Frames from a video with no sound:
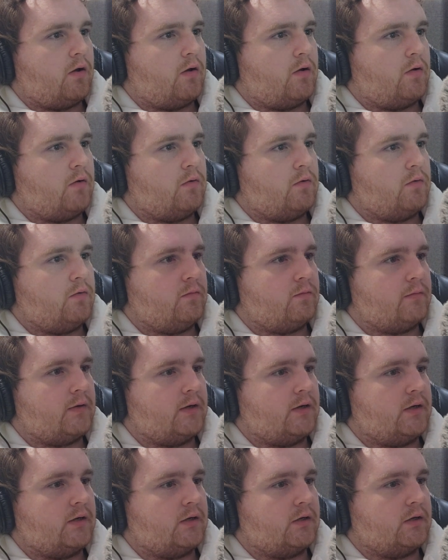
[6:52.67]
Oh
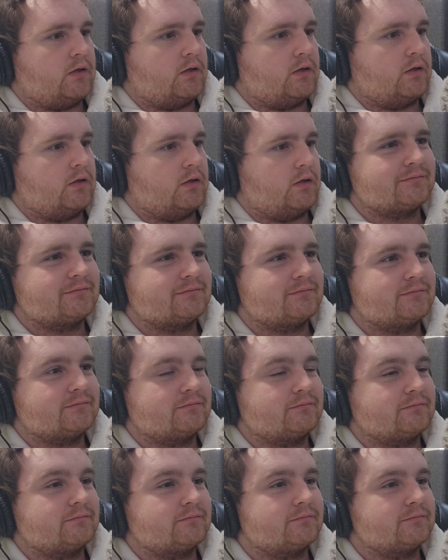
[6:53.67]
my. Oh my
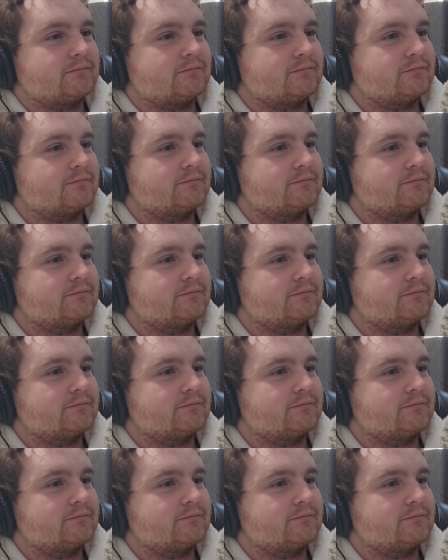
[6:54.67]
gosh,